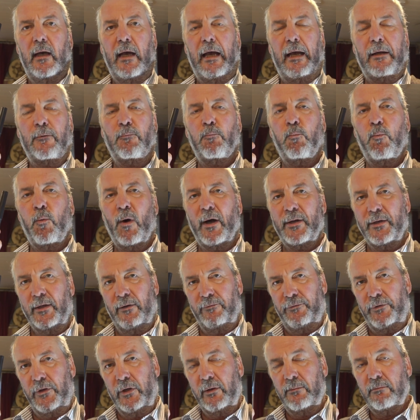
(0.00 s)
and one
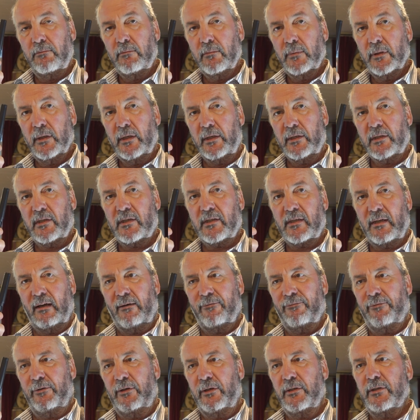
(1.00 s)
of them has
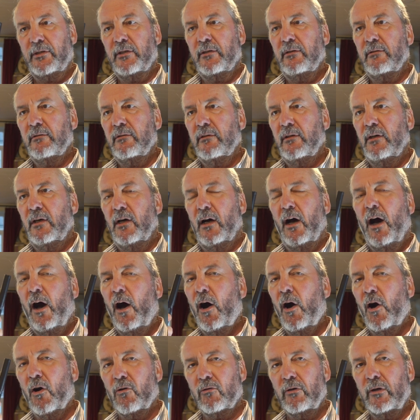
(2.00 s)
suffered a
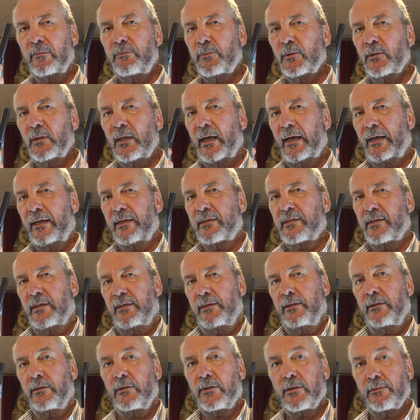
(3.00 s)
horrible
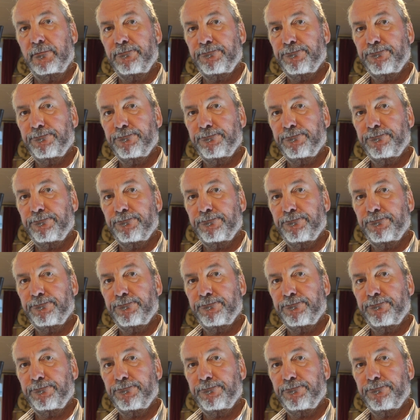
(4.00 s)
accident.